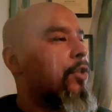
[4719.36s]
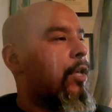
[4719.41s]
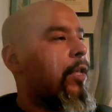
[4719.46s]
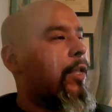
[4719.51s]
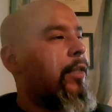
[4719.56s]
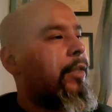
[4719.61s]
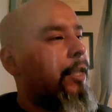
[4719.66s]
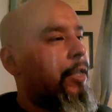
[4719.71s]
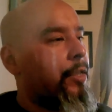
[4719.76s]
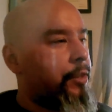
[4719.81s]
I,
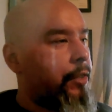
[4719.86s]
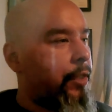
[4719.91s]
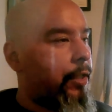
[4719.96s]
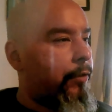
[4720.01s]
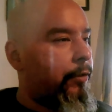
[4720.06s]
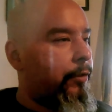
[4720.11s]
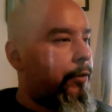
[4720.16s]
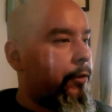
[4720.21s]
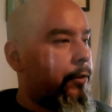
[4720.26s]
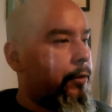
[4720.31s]
shot a text
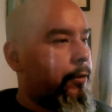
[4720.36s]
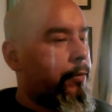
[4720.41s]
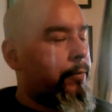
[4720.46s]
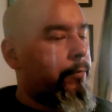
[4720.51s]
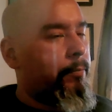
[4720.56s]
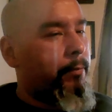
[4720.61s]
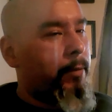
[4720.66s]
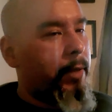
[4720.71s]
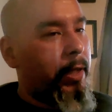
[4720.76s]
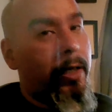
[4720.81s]
out
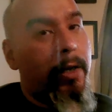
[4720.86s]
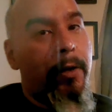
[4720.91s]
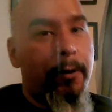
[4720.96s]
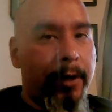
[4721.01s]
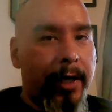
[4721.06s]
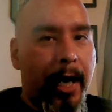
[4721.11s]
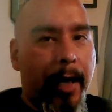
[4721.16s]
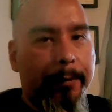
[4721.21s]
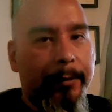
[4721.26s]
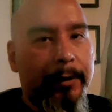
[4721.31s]
to my
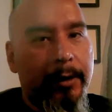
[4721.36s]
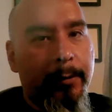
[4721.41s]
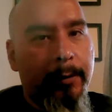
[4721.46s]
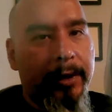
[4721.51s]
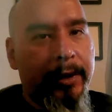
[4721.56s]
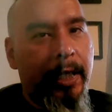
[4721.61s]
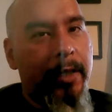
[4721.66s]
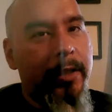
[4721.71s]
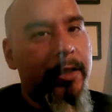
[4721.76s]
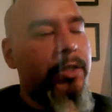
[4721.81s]
other
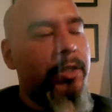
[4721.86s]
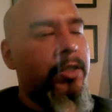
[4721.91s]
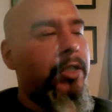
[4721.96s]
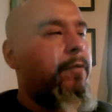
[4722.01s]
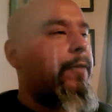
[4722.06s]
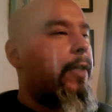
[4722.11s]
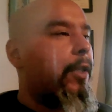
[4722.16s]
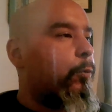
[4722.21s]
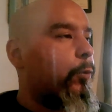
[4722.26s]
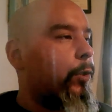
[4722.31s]
captain, battalion
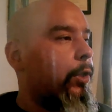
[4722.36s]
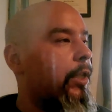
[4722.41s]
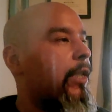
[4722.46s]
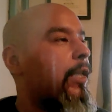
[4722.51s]
chief Ed